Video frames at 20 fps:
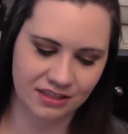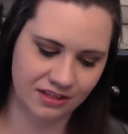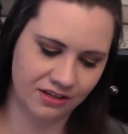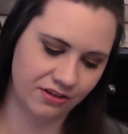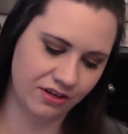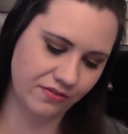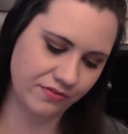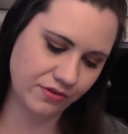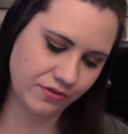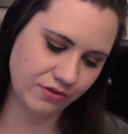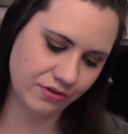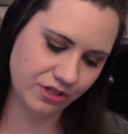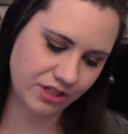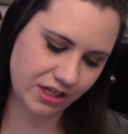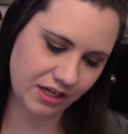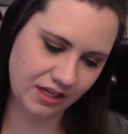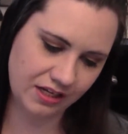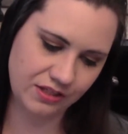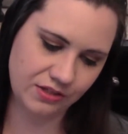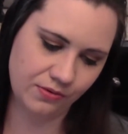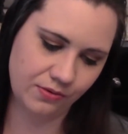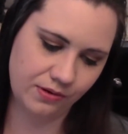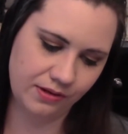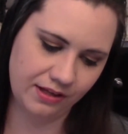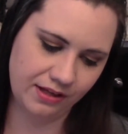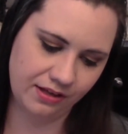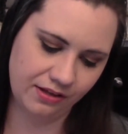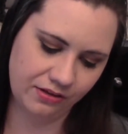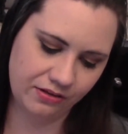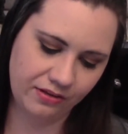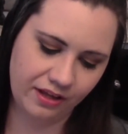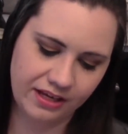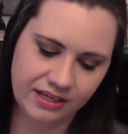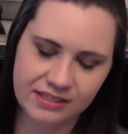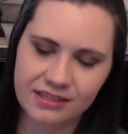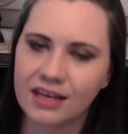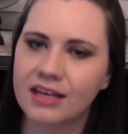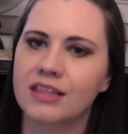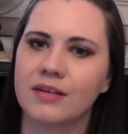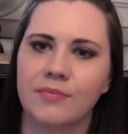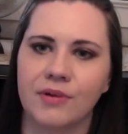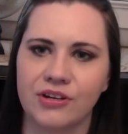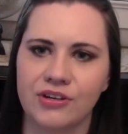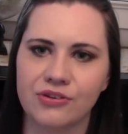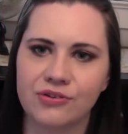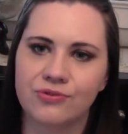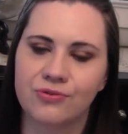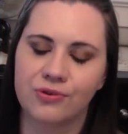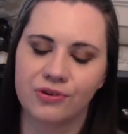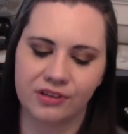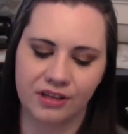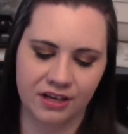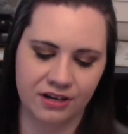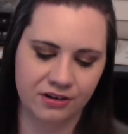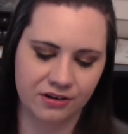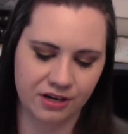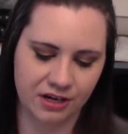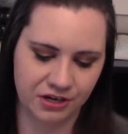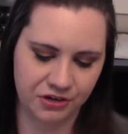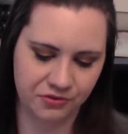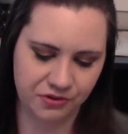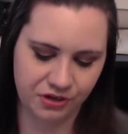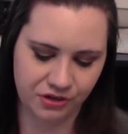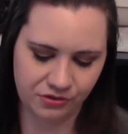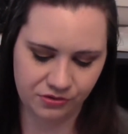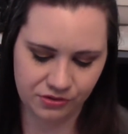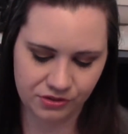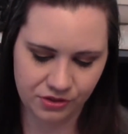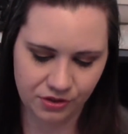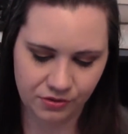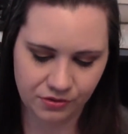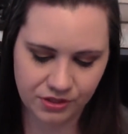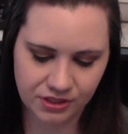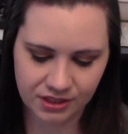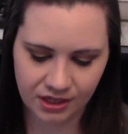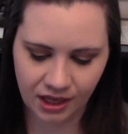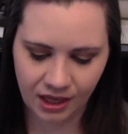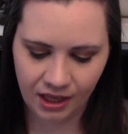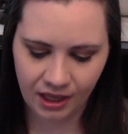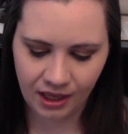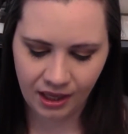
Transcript: and they'll give you your tickets, or they'll like slide them under your door later and you can use those.